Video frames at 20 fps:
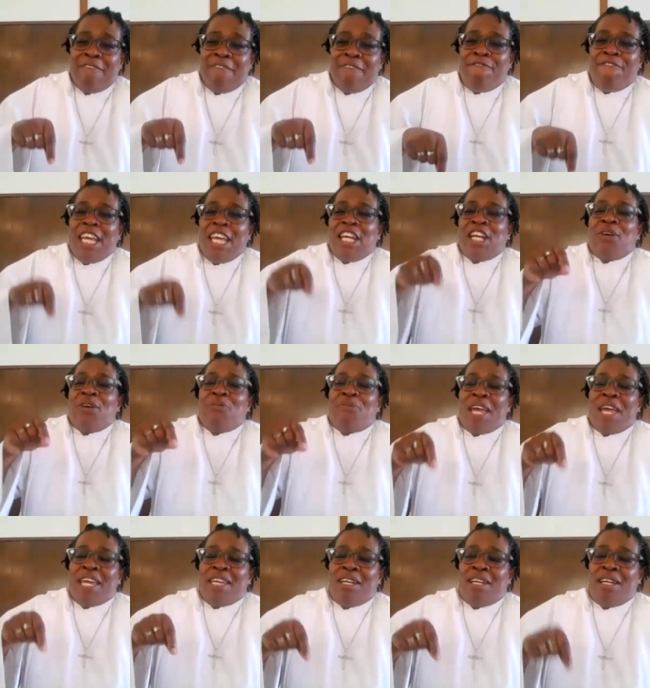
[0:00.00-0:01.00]

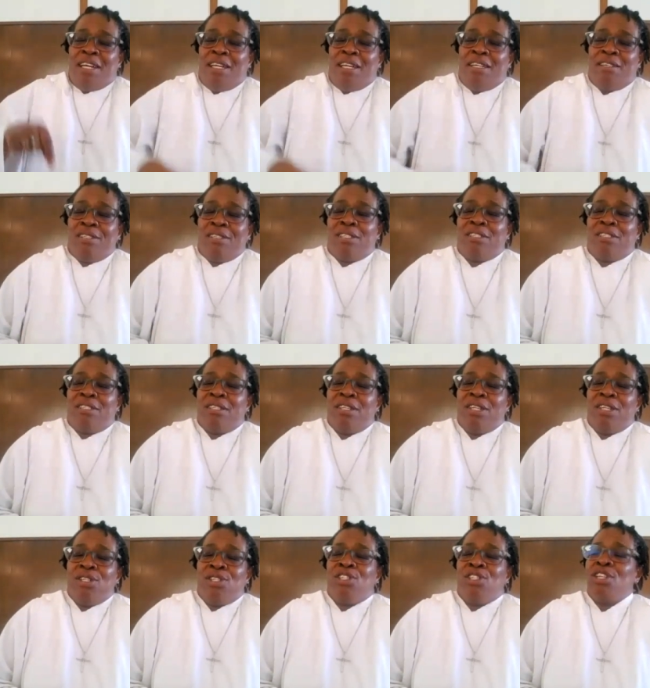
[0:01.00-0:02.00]
invigorate us
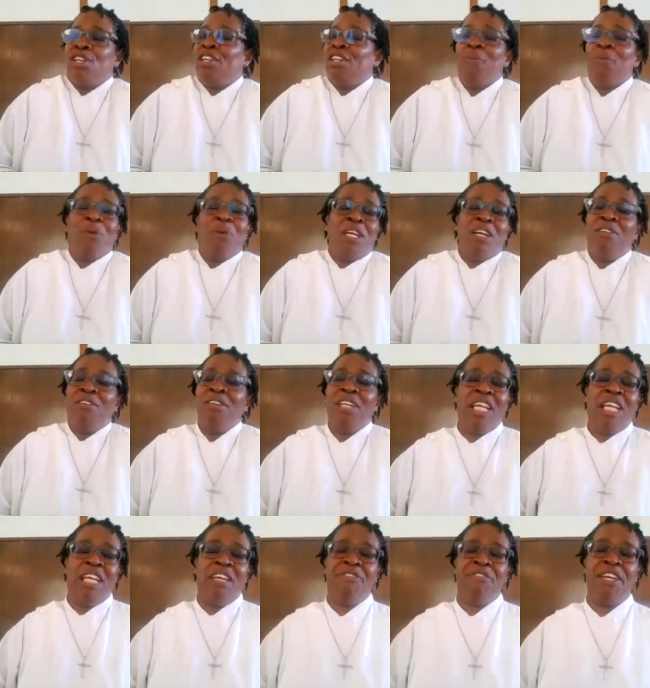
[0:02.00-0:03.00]
so that we don't
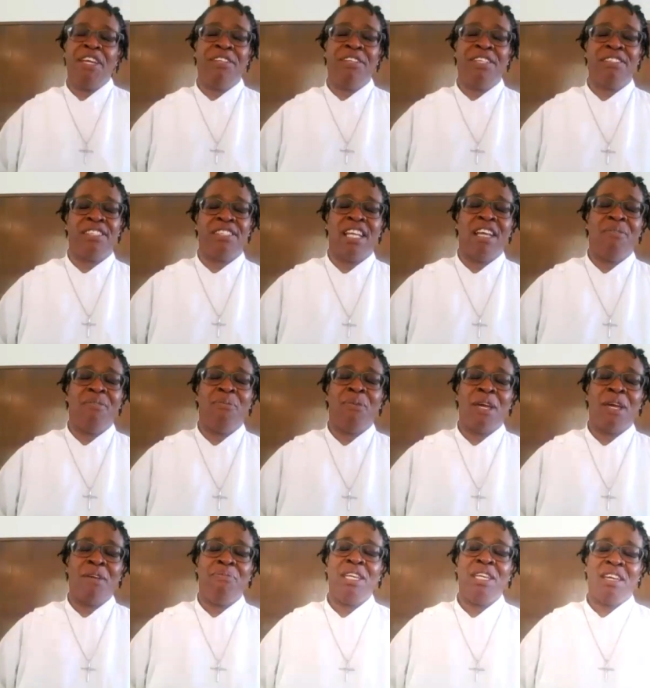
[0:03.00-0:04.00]
leave here the same
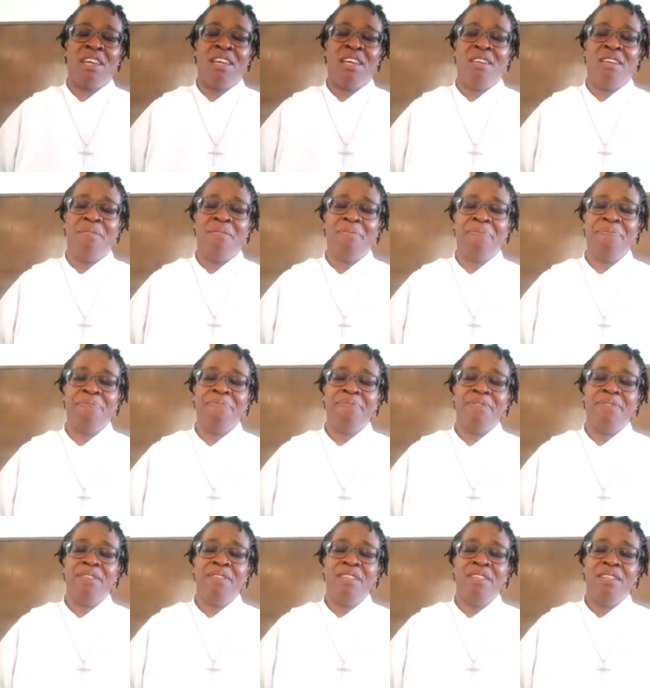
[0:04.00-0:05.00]
way we came.
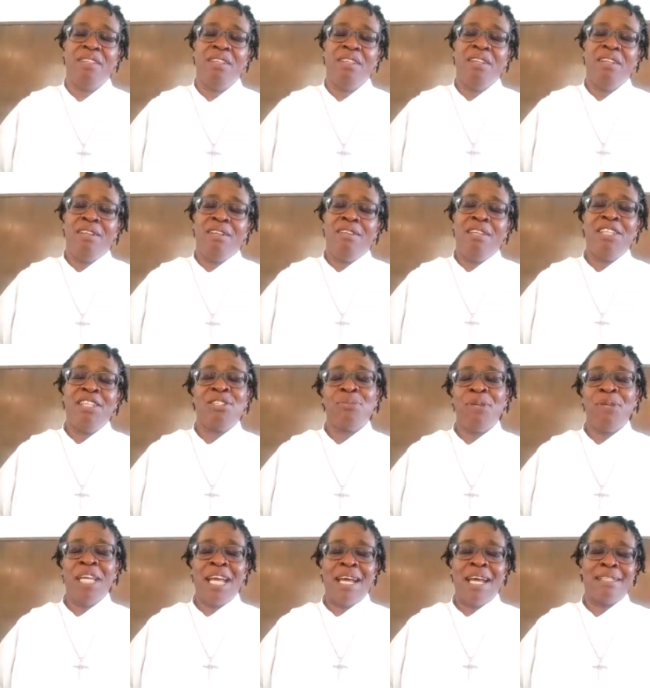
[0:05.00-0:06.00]
This
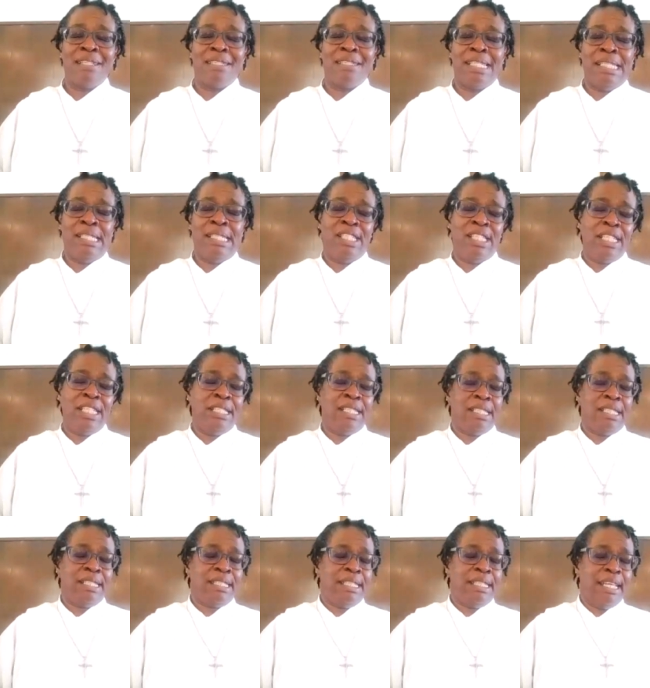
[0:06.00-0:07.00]
we ask in
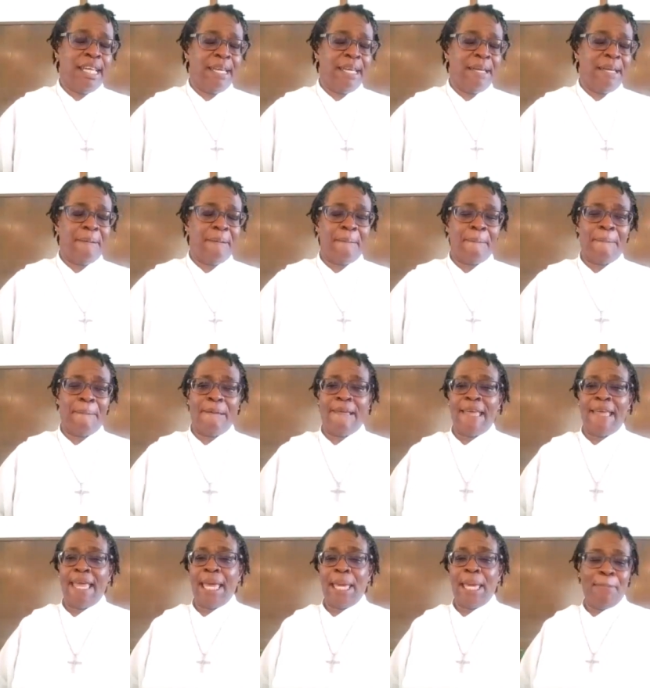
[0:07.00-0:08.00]
Jesus' name.
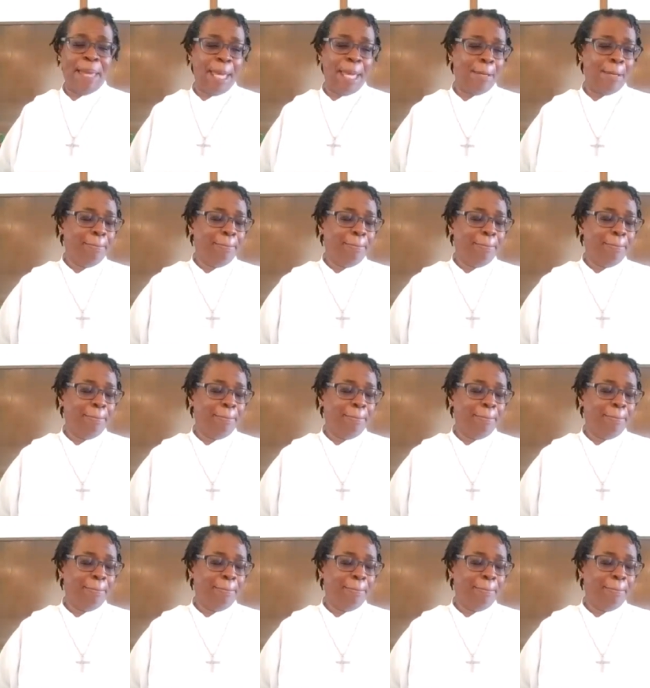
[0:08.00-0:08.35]
Amen.